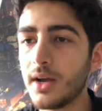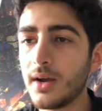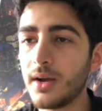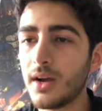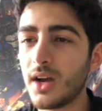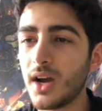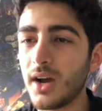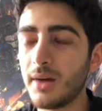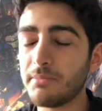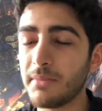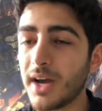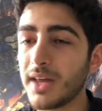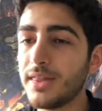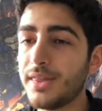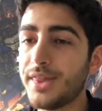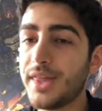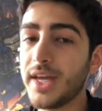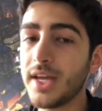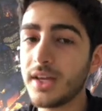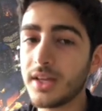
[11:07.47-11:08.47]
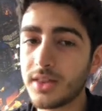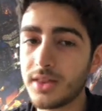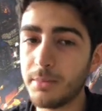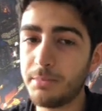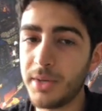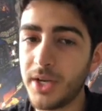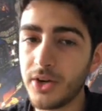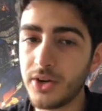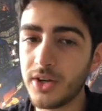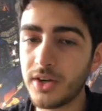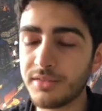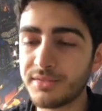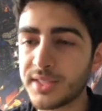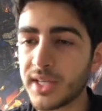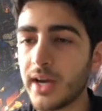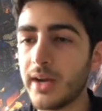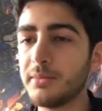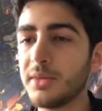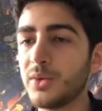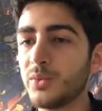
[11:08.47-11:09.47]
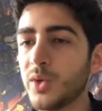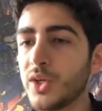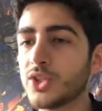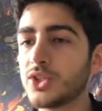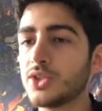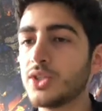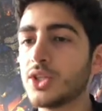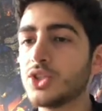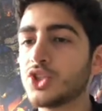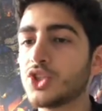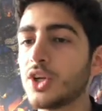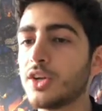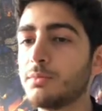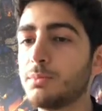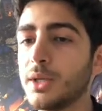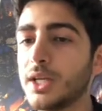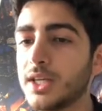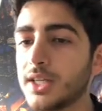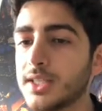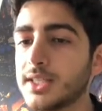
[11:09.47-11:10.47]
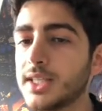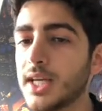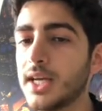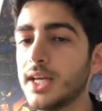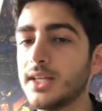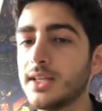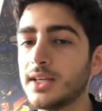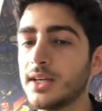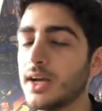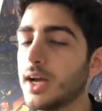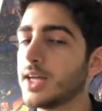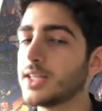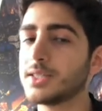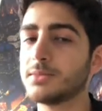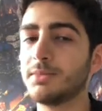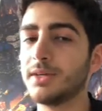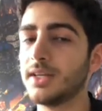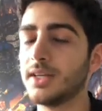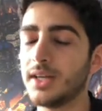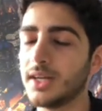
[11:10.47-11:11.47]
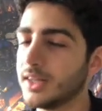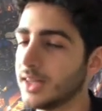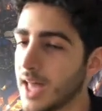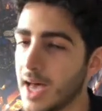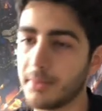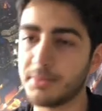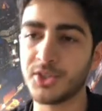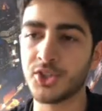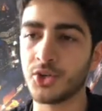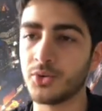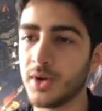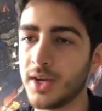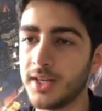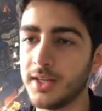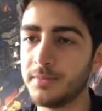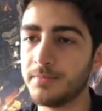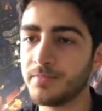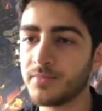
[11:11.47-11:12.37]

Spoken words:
I think the period of time in which this should have been contained has been elapsed already.